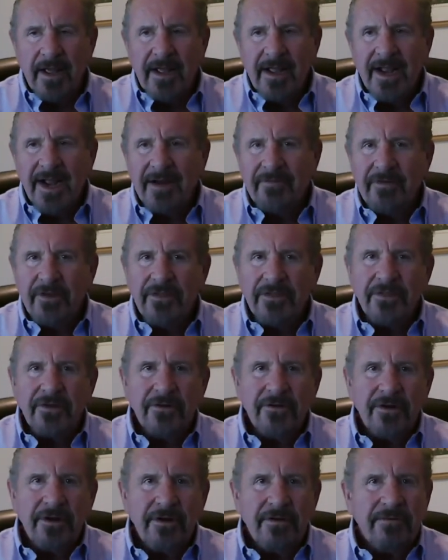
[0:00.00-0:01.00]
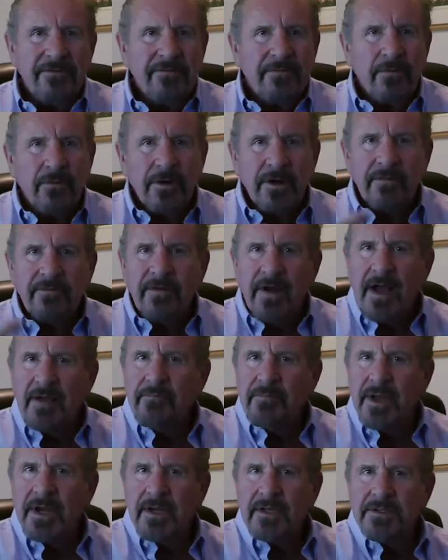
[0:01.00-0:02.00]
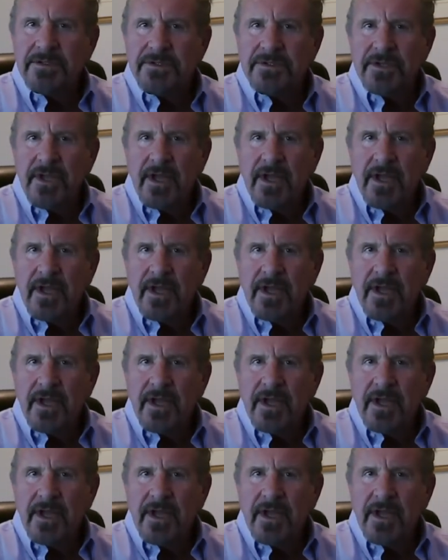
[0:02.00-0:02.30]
every 30 to 45 minutes.